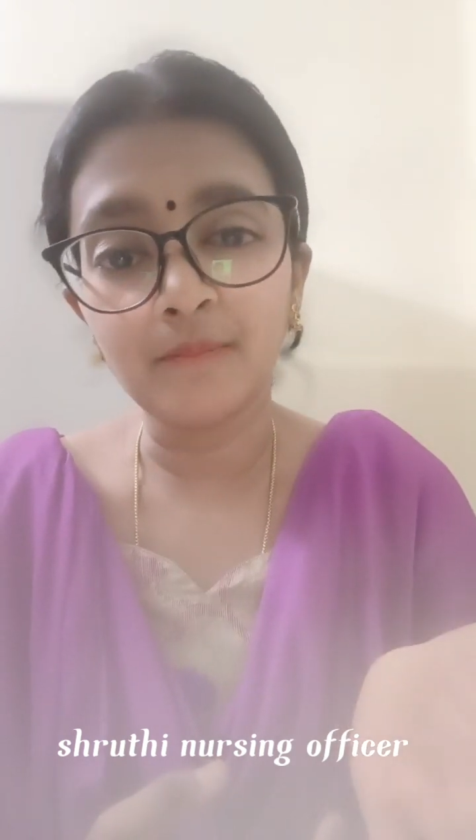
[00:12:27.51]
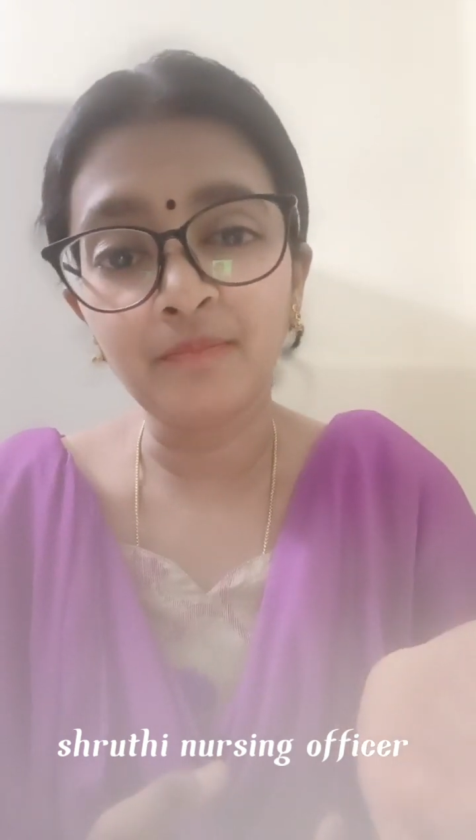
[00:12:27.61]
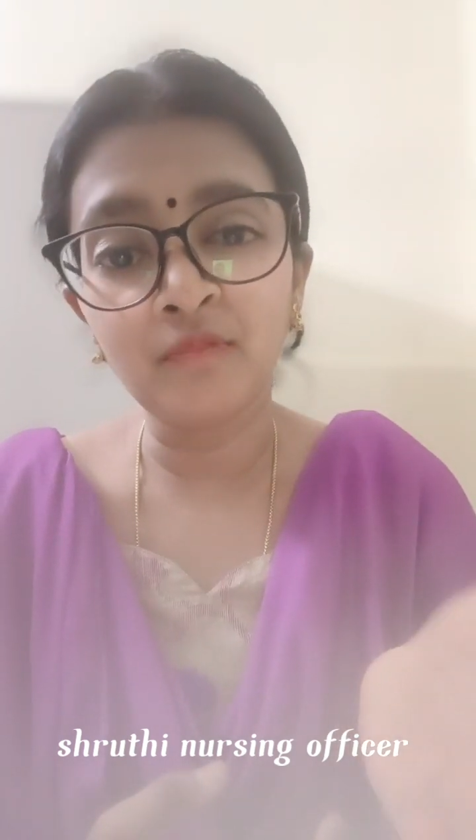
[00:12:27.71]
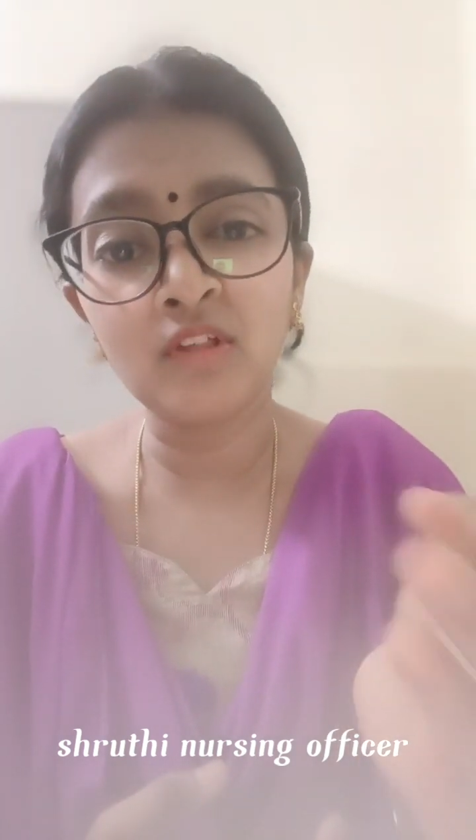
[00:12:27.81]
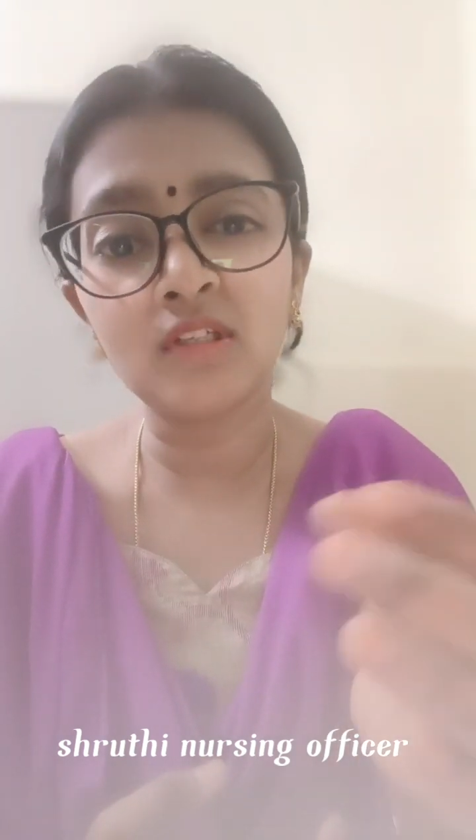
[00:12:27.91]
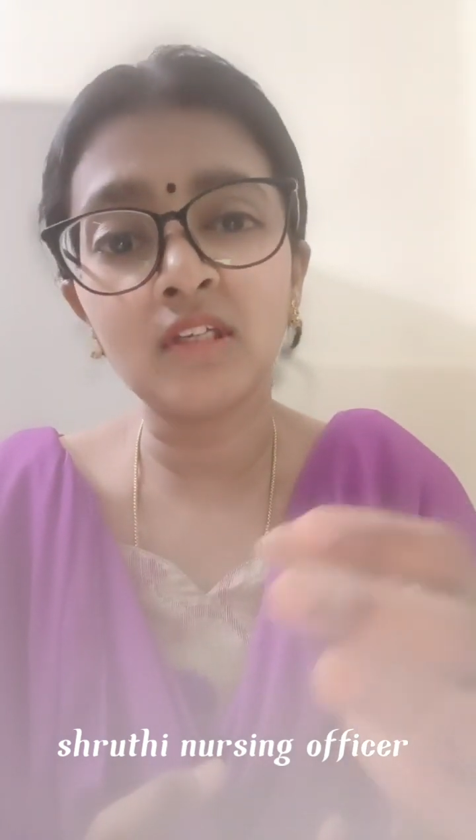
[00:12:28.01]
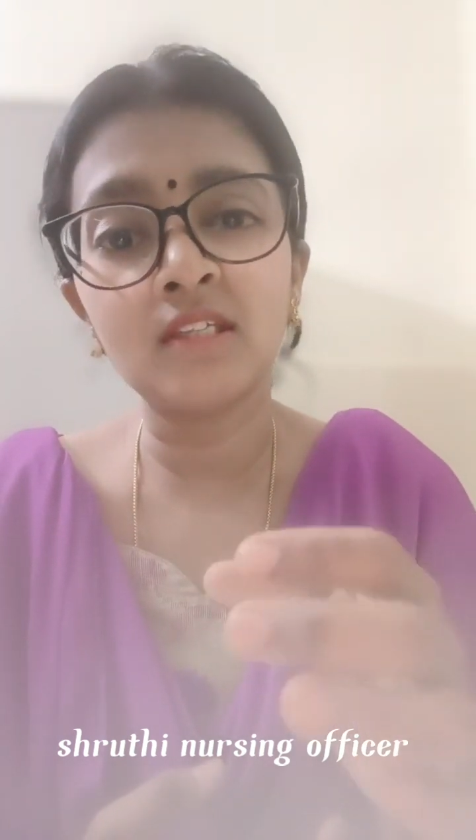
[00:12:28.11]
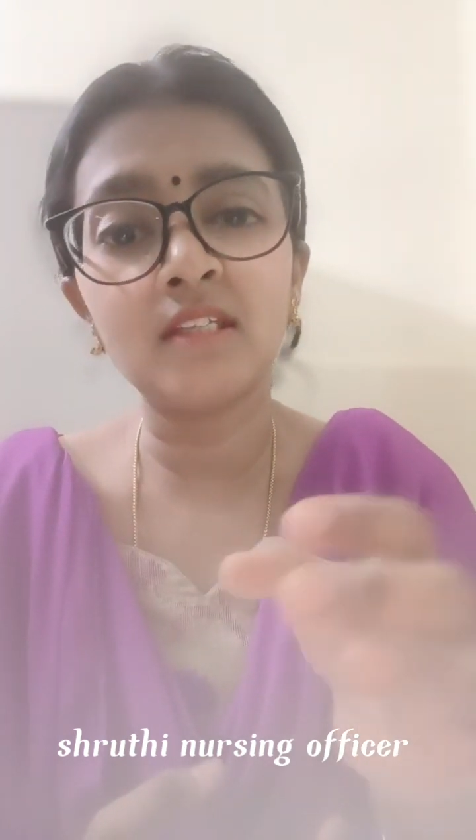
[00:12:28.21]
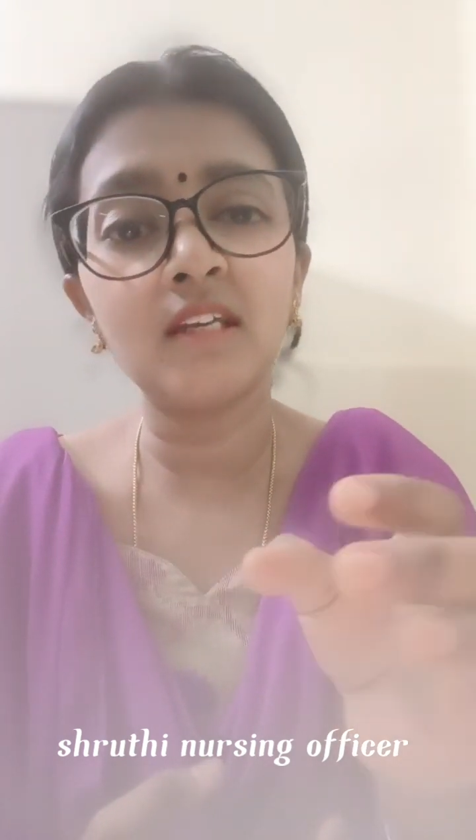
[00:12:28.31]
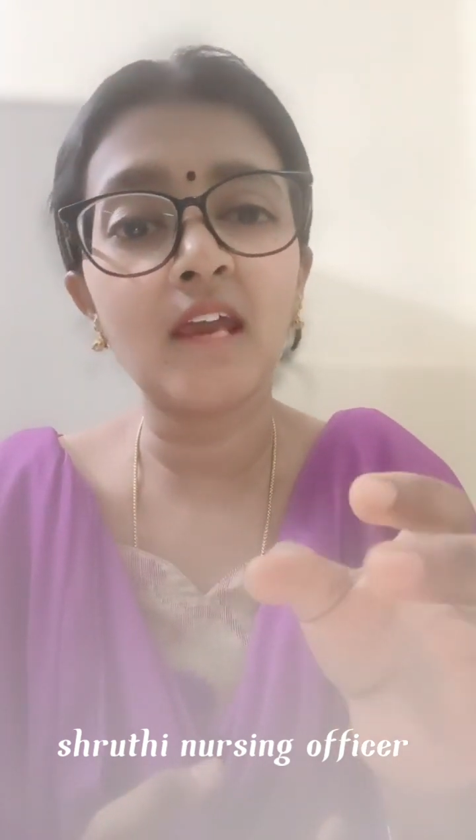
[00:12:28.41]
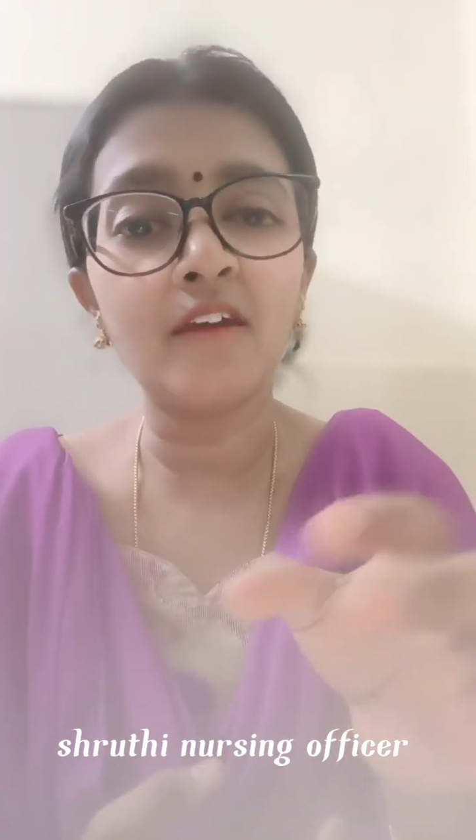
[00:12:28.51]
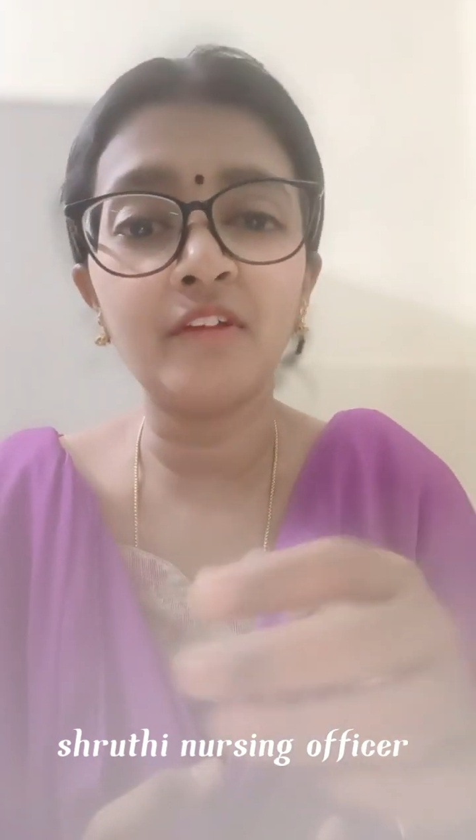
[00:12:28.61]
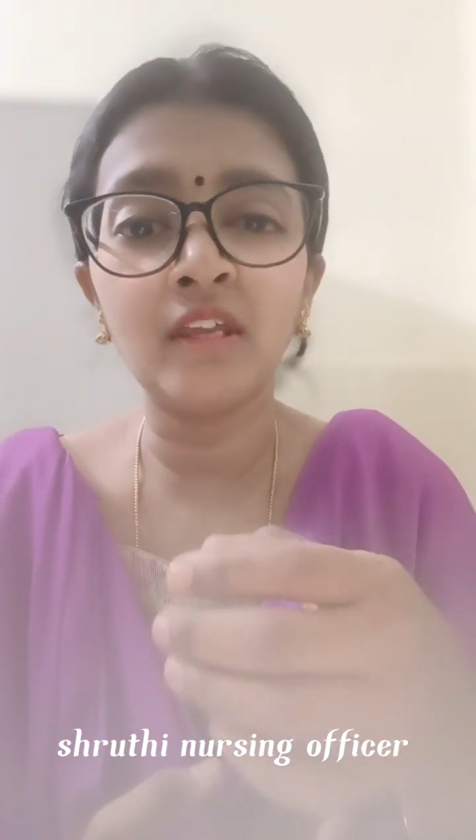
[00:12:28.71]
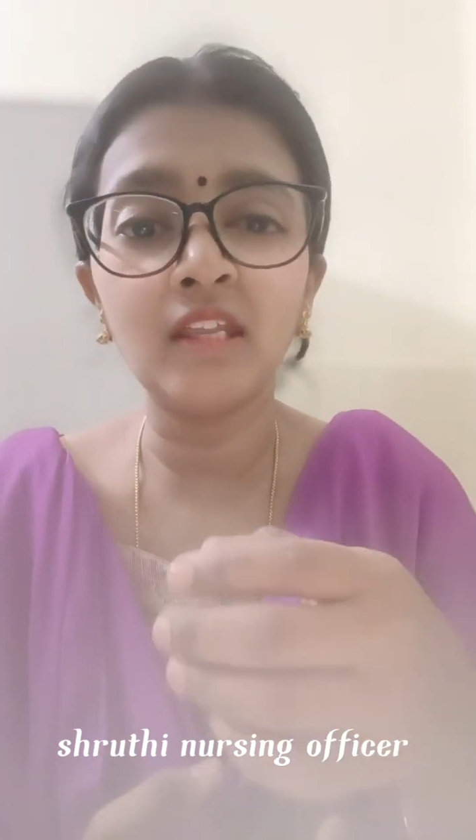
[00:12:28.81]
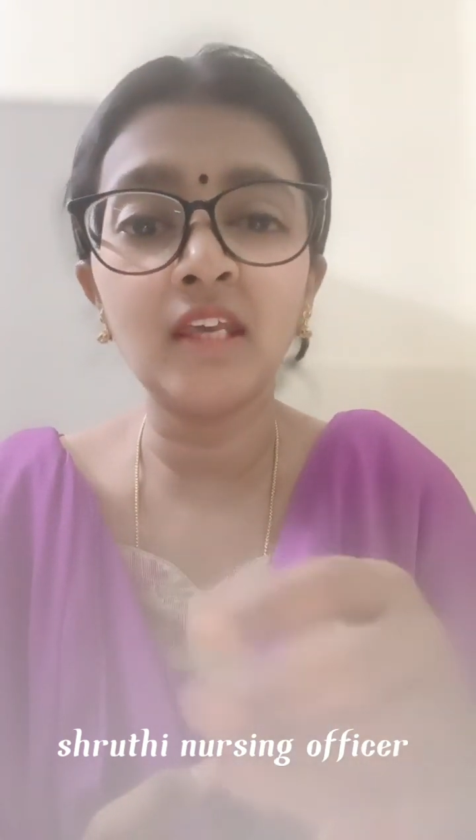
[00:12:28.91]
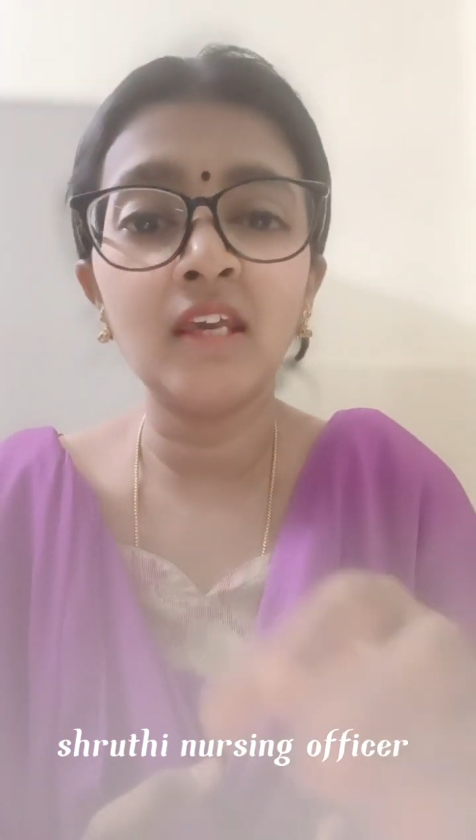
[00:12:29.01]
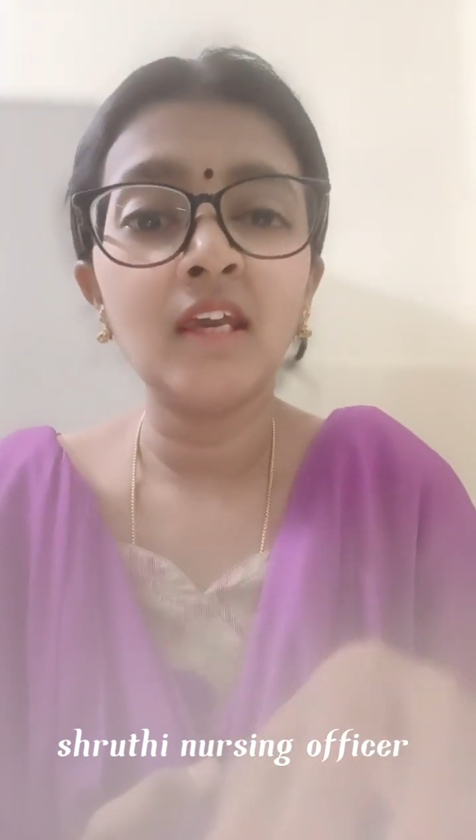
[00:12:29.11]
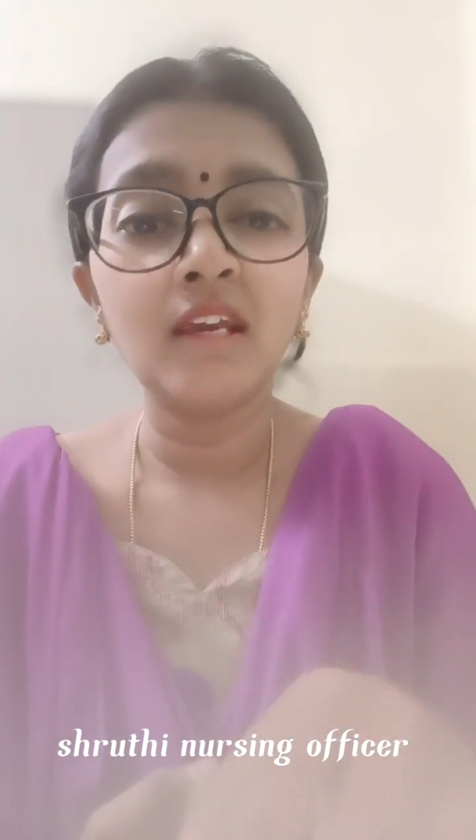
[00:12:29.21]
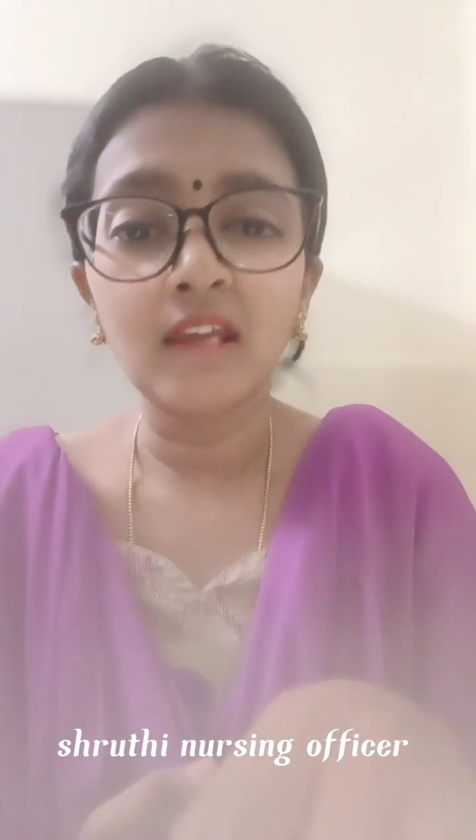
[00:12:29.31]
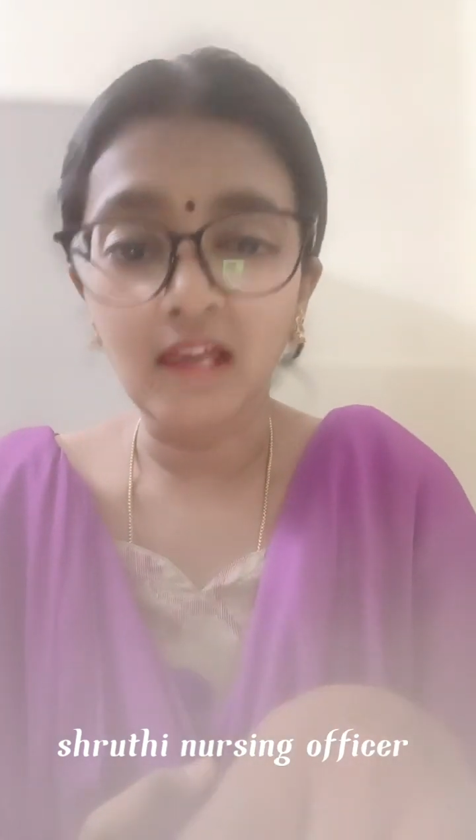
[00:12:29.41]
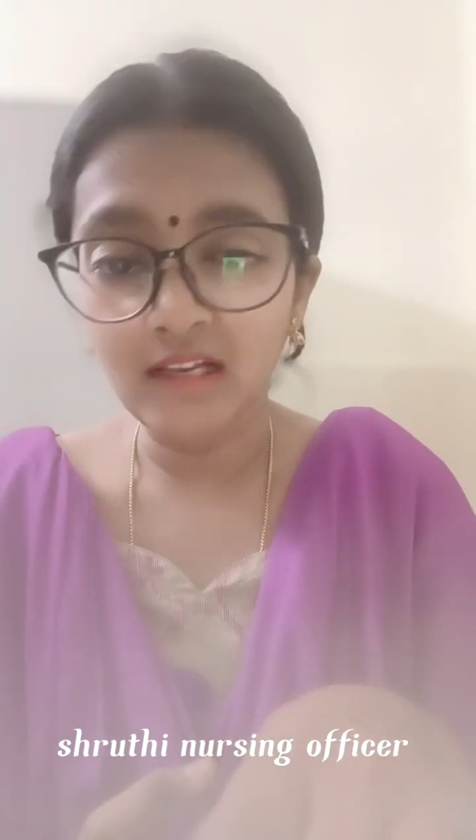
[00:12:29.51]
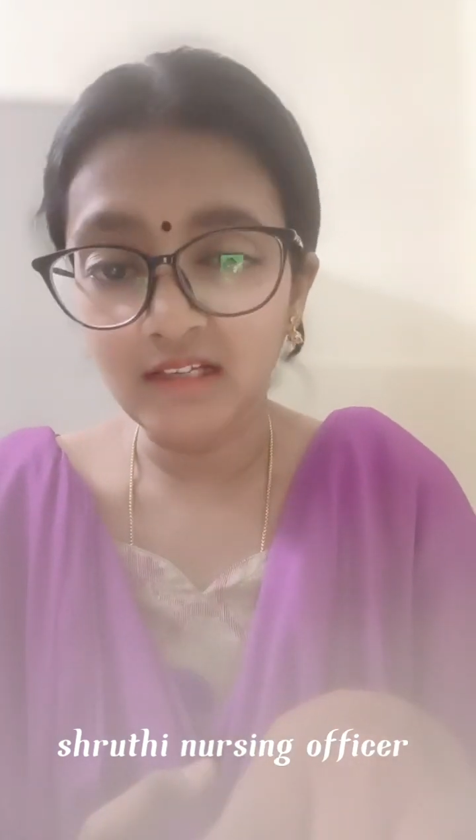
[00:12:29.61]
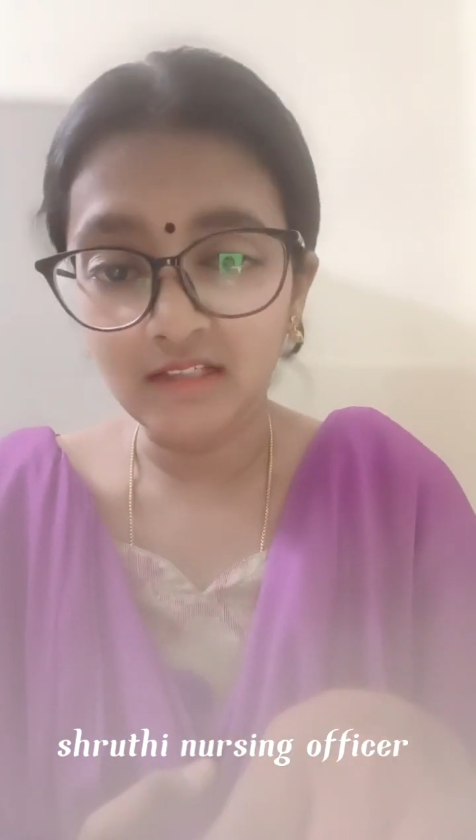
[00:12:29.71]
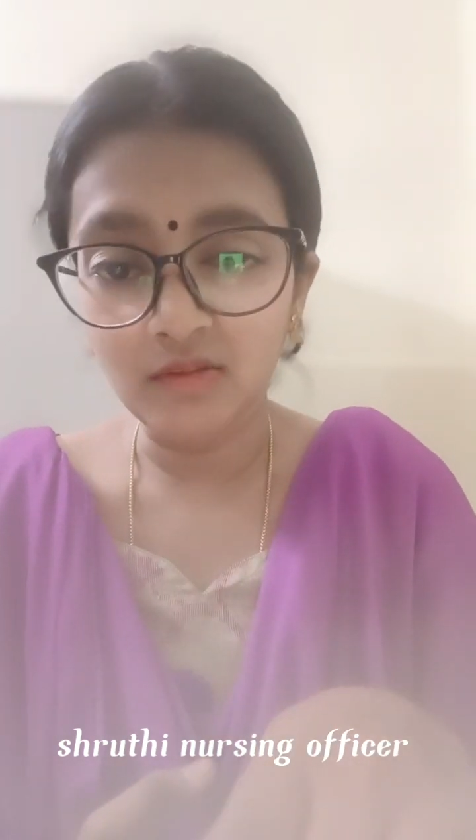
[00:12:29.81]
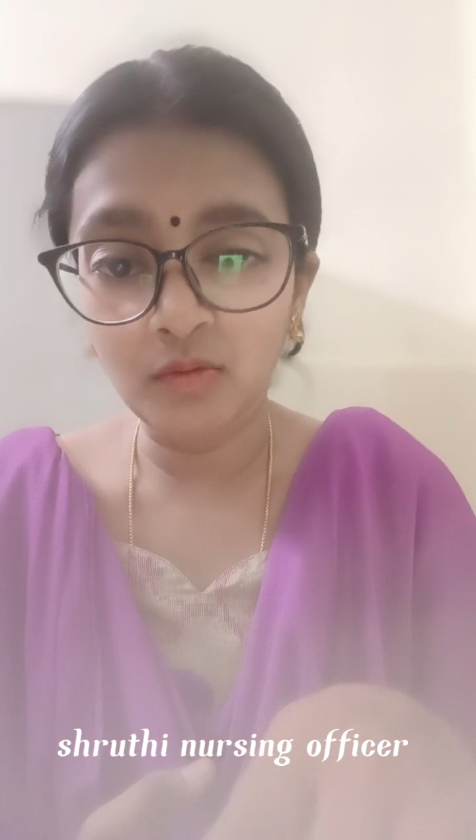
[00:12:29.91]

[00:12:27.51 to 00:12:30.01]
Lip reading: which doesn't have any calories.